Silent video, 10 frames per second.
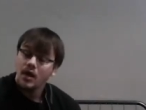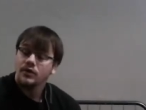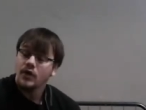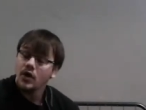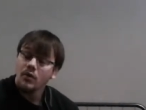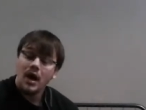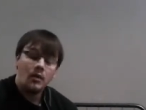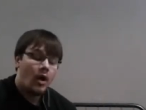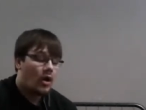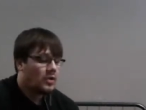No, I
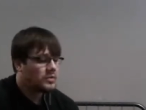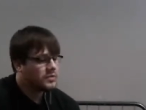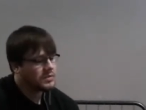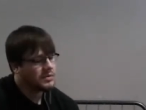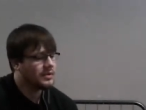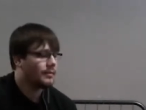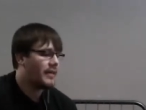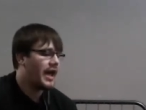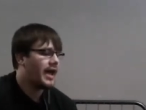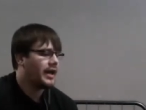won't
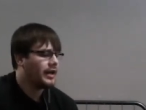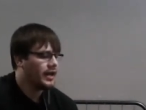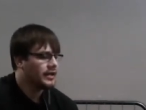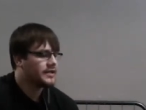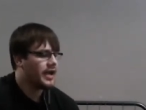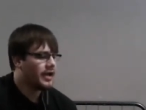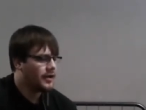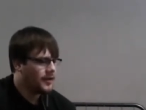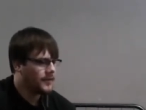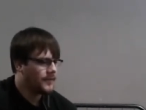back down.